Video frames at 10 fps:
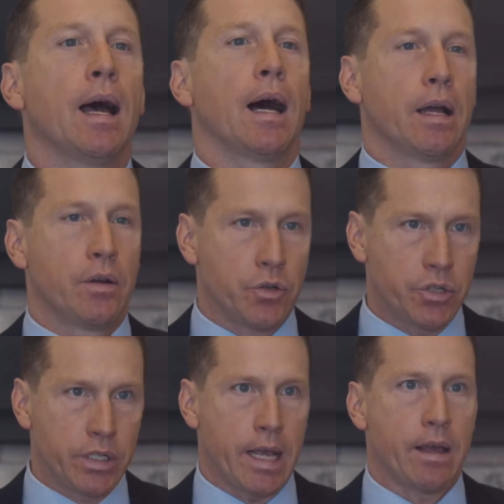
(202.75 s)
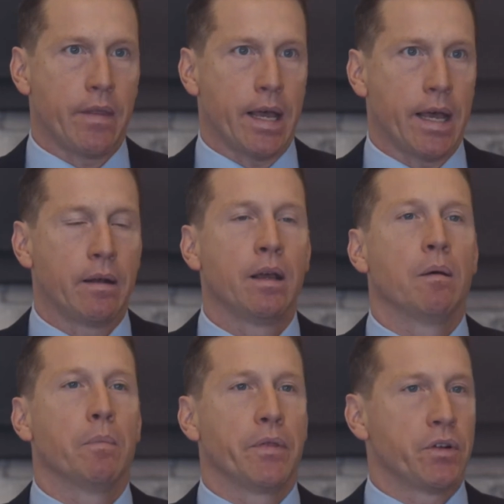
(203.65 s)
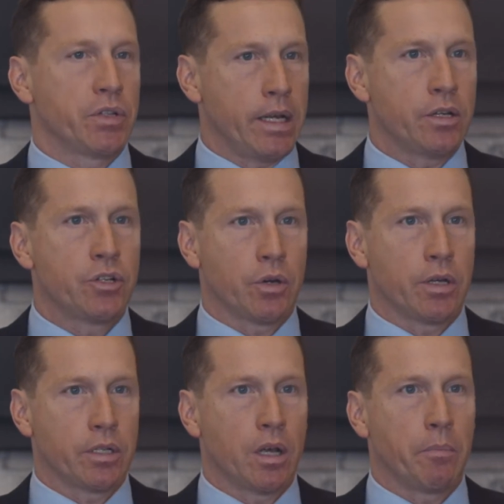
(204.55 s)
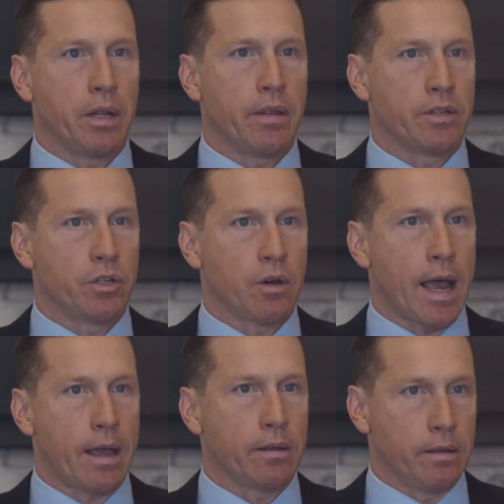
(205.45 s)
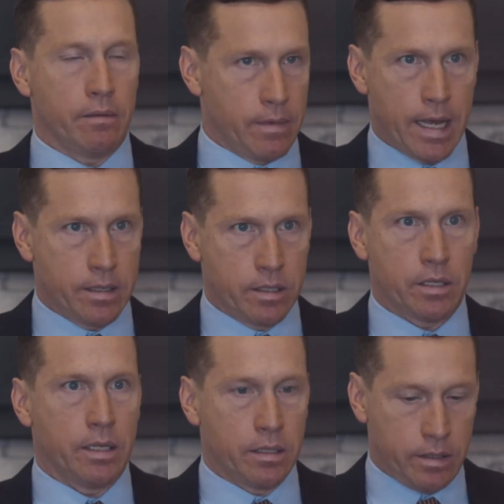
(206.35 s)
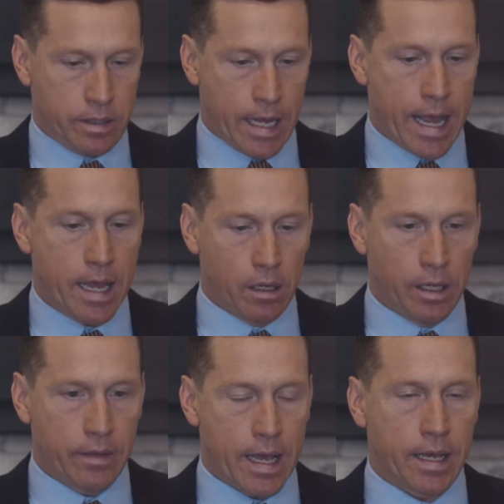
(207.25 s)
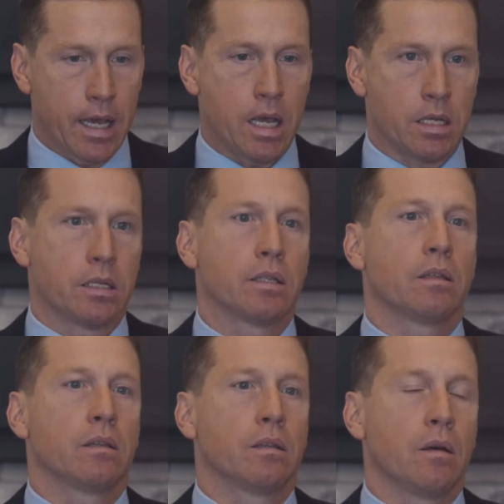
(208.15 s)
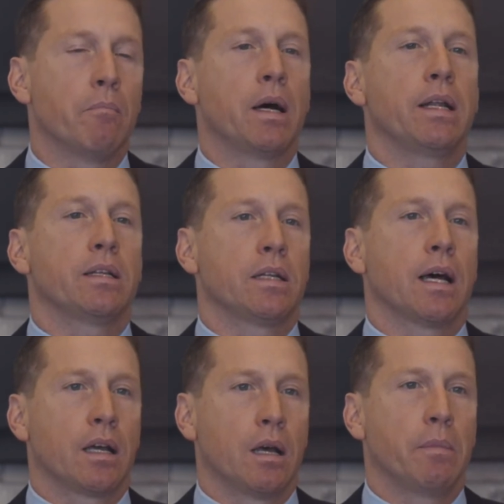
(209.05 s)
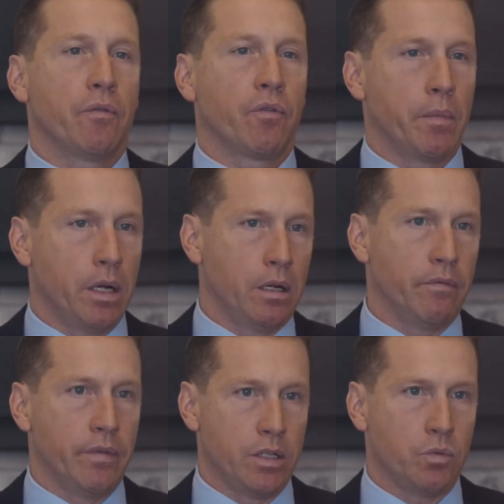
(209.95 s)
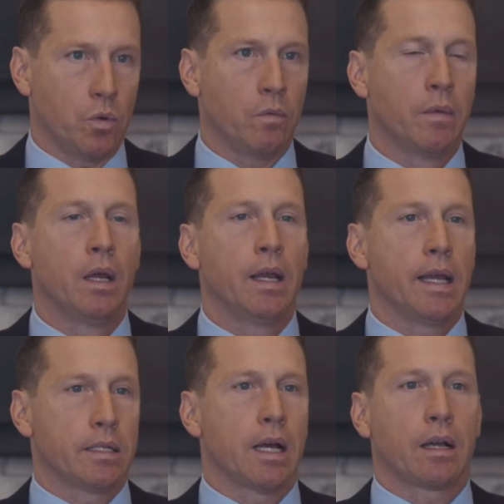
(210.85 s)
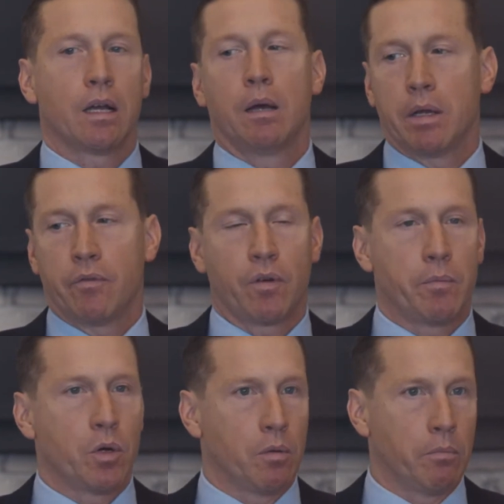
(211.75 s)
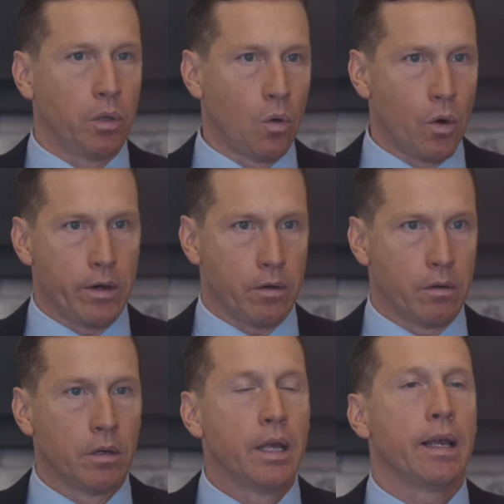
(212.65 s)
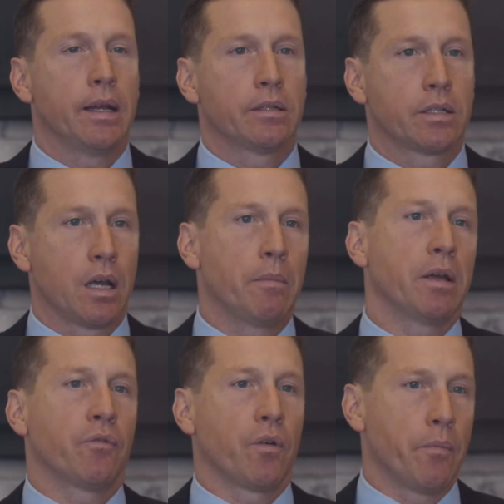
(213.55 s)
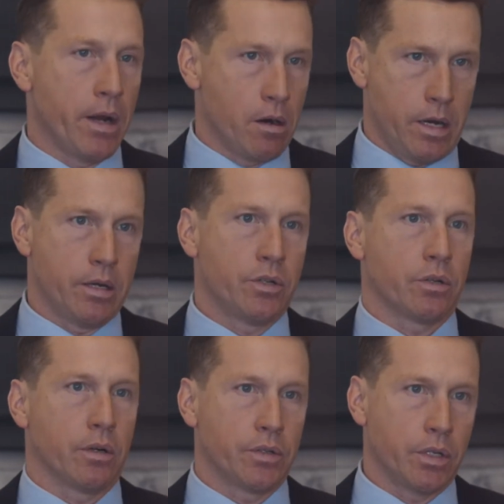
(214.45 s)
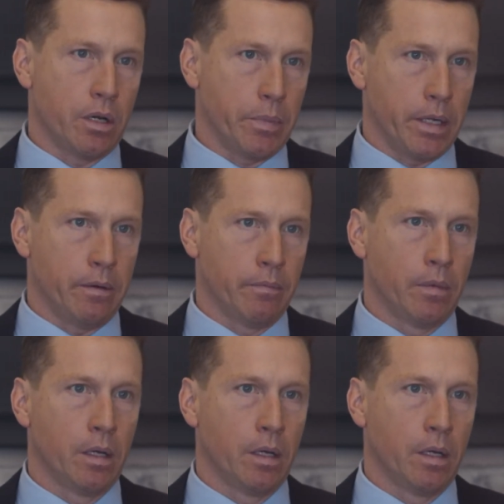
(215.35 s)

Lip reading: I understand that, but there's insurance company that is handling that case. The money is not coming from an individual. It's not coming from your employer. It is coming from their insurance company.